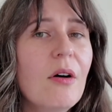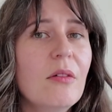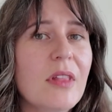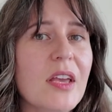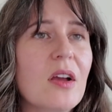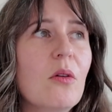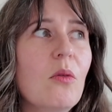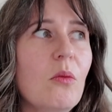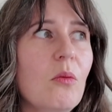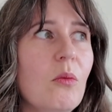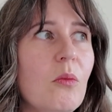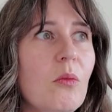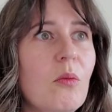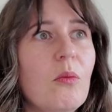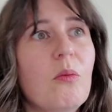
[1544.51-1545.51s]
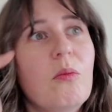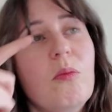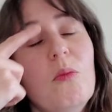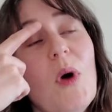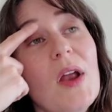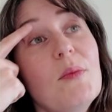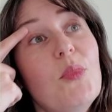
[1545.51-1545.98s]
Like
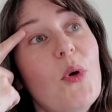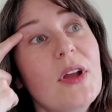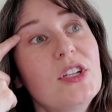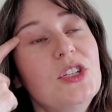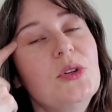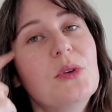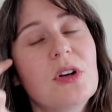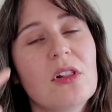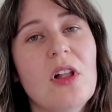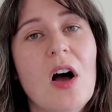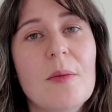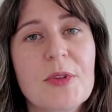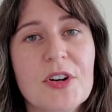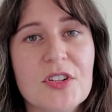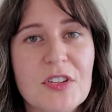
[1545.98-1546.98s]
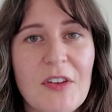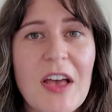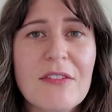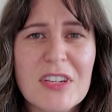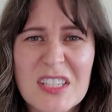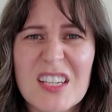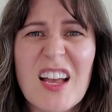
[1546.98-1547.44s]
1.2 kilometers of
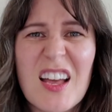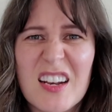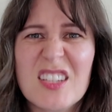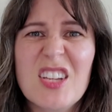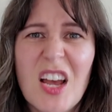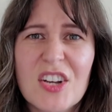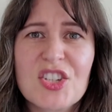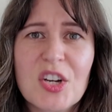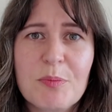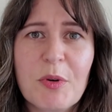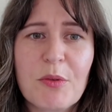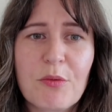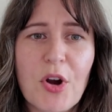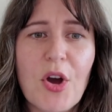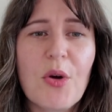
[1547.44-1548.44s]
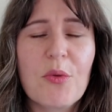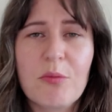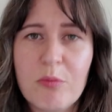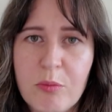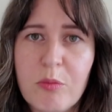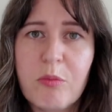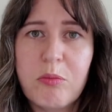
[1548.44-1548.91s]
having to kind of touch up a
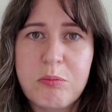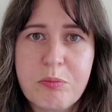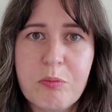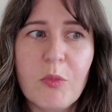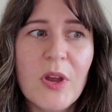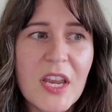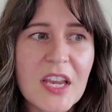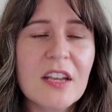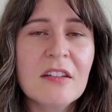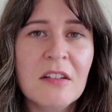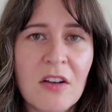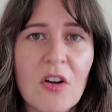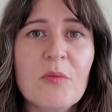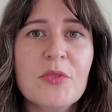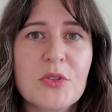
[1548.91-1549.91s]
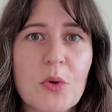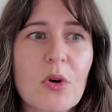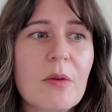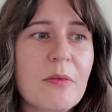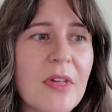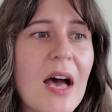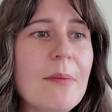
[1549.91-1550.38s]
road, we can
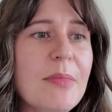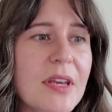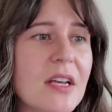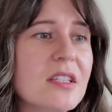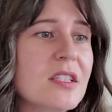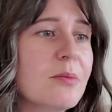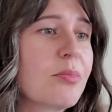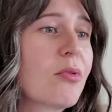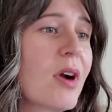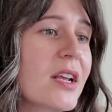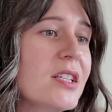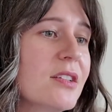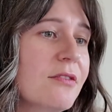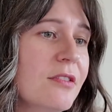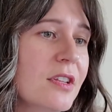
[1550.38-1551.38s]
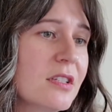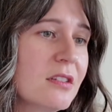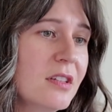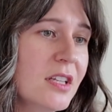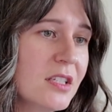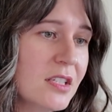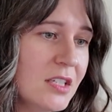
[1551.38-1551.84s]
absorb that because the price of this
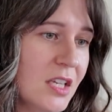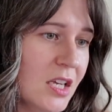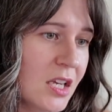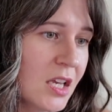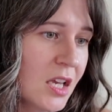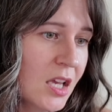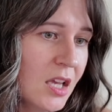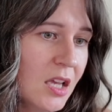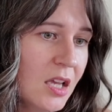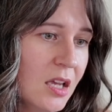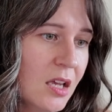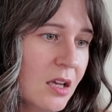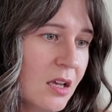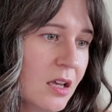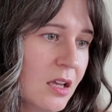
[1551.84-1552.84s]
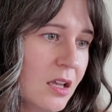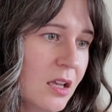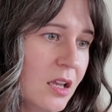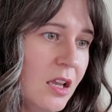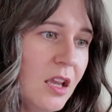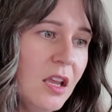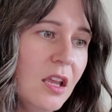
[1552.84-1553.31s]
listing
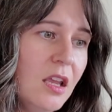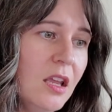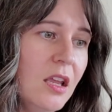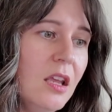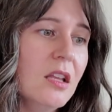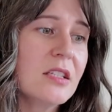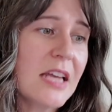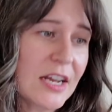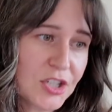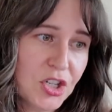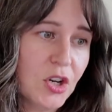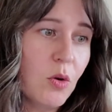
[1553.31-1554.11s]
is actually